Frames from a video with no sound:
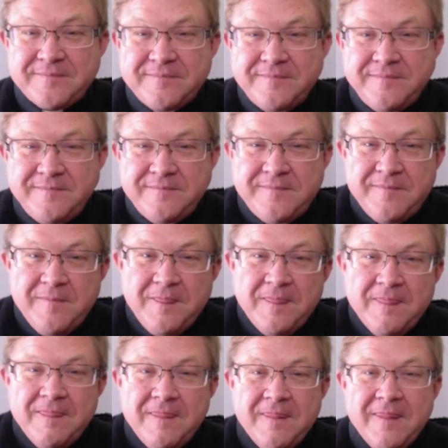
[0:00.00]

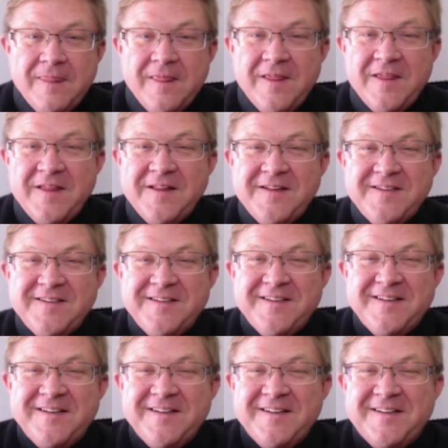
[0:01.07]

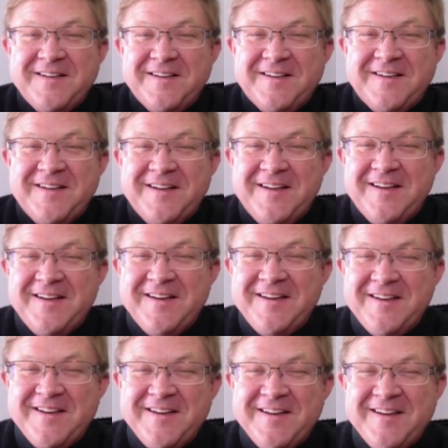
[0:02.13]

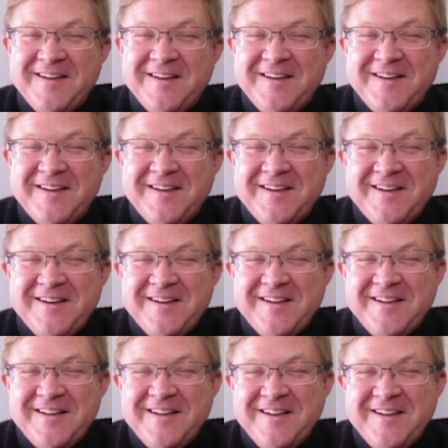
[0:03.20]

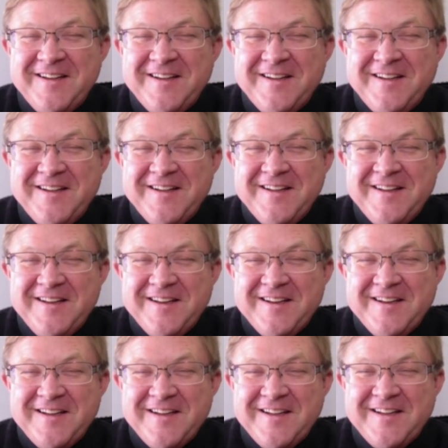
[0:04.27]

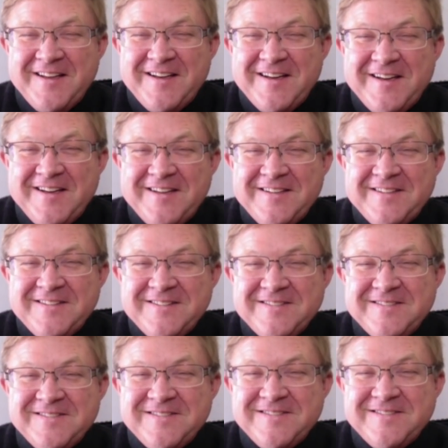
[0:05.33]

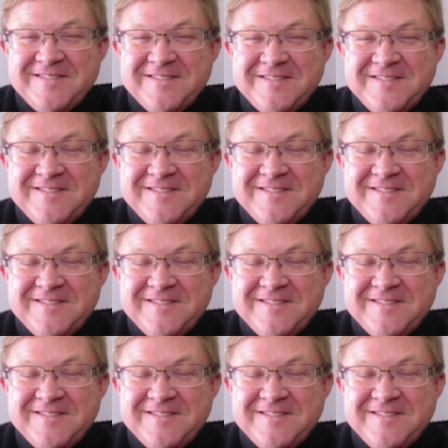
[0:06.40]
(not speaking)